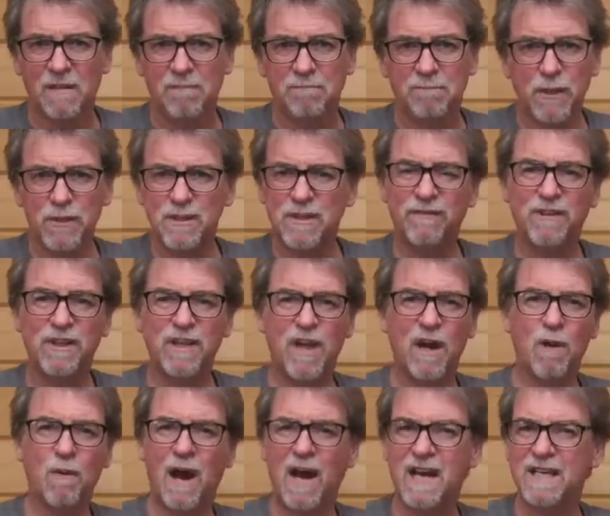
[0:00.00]
Most of you
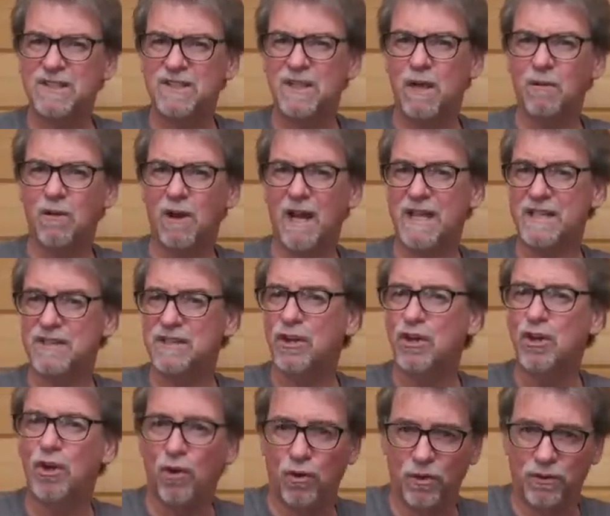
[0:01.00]
know I don't like to
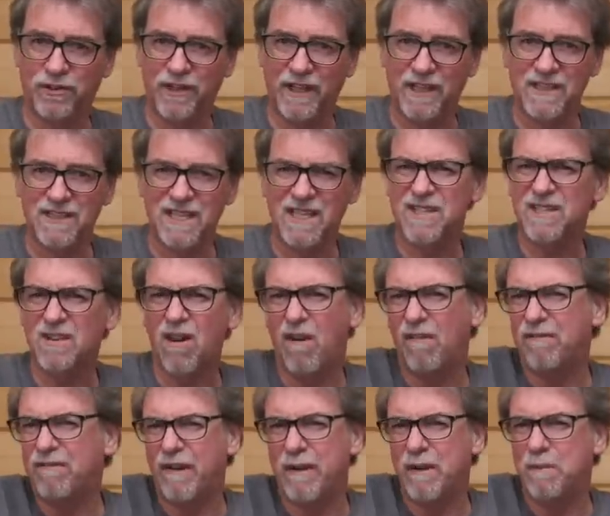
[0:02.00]
call things. It's
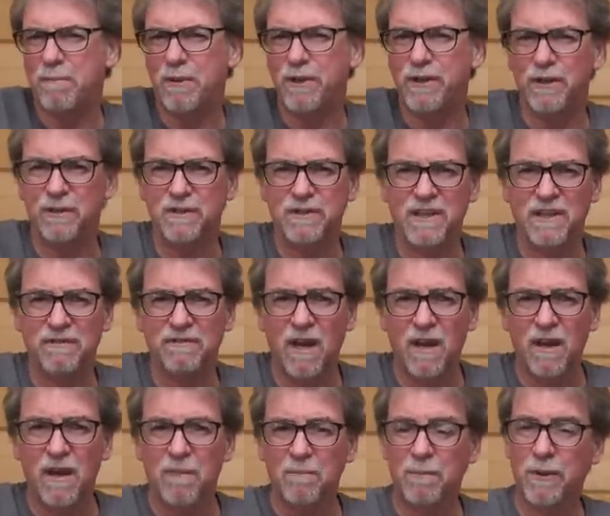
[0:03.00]
not very productive,
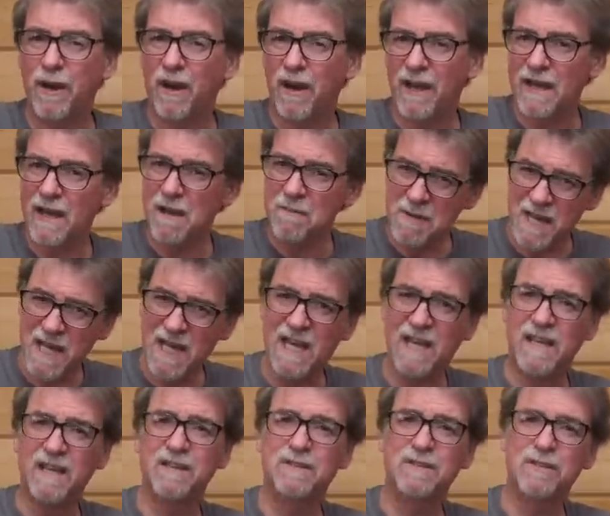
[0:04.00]
but I am
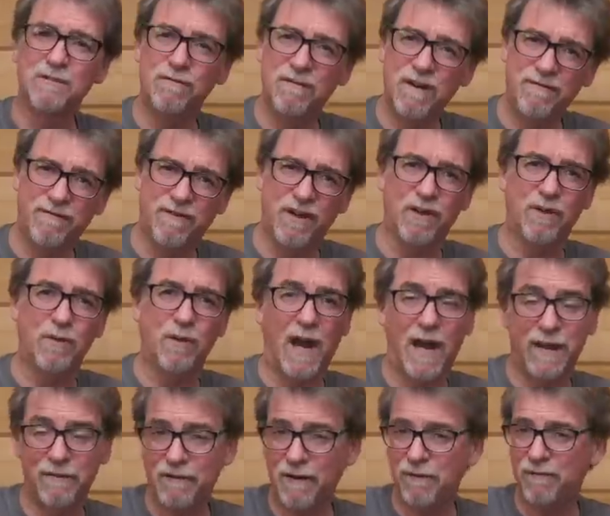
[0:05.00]
here to review
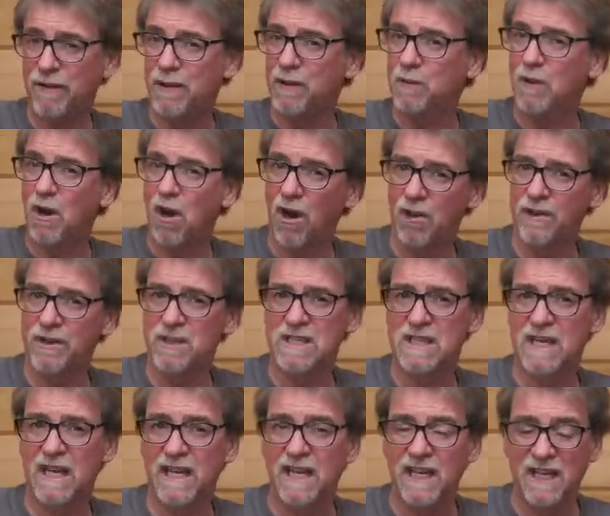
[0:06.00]
and review
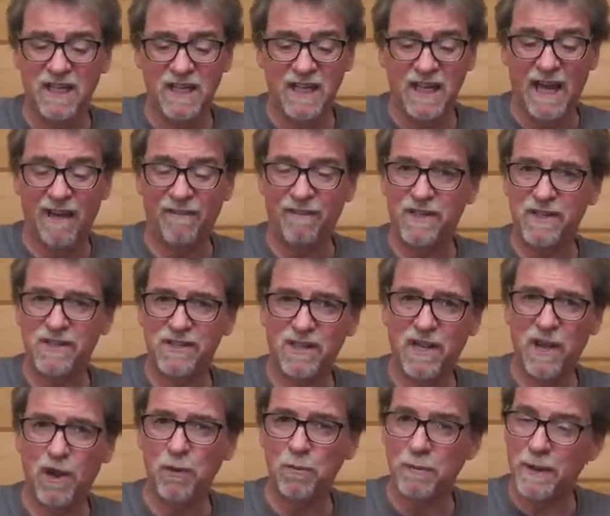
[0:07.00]
honestly. And the
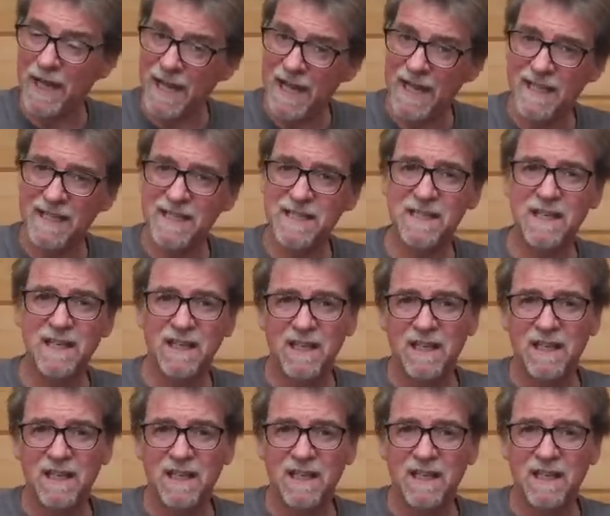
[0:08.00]
scope is